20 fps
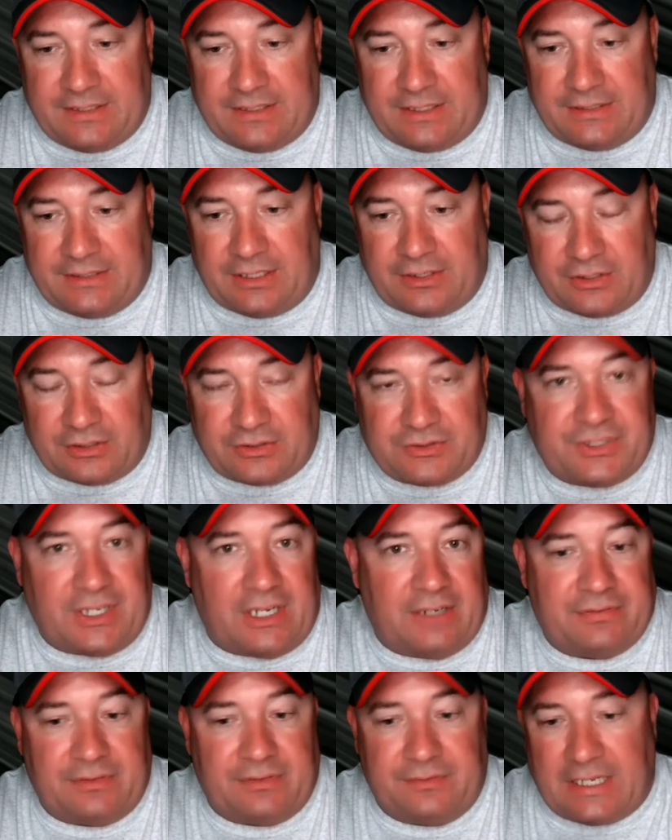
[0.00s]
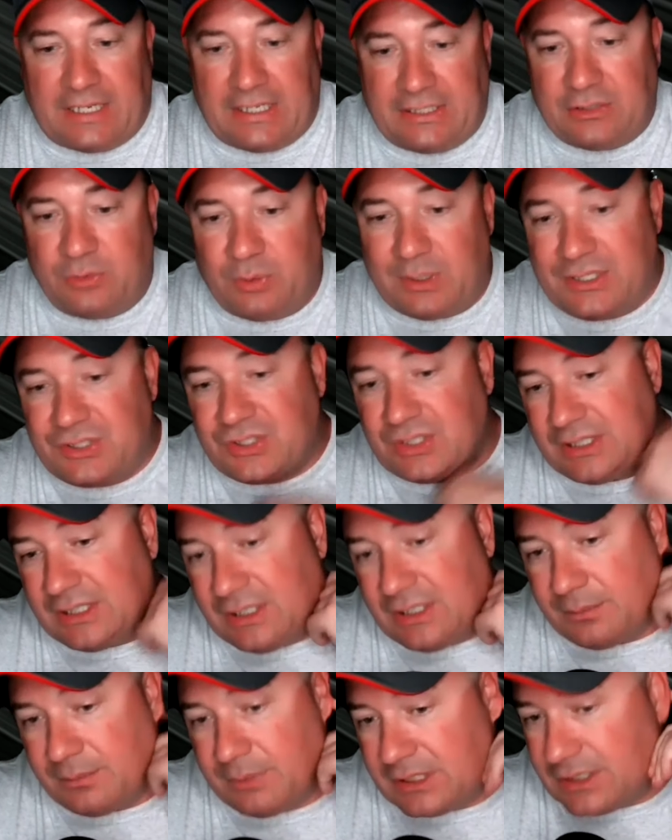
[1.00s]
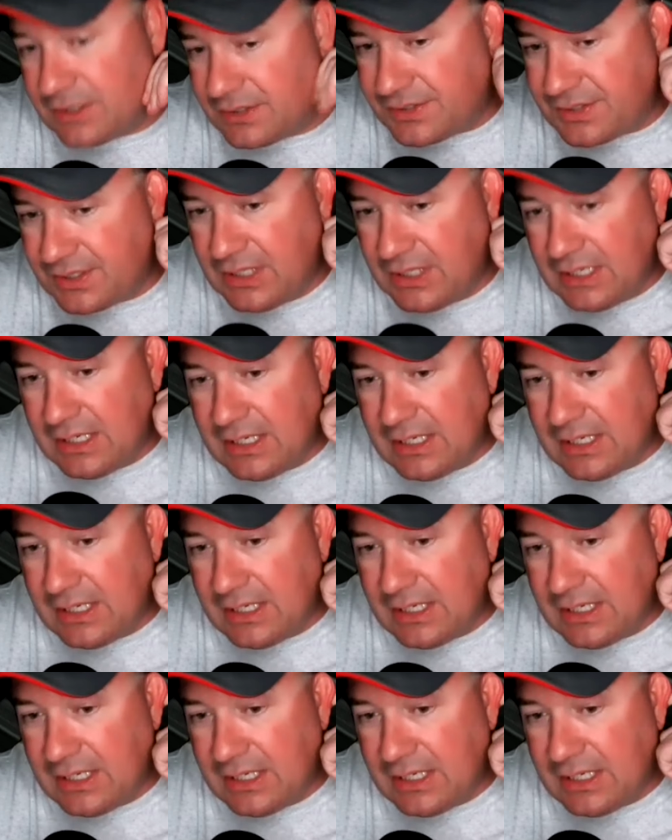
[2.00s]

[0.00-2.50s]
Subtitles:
another tough evaluation here because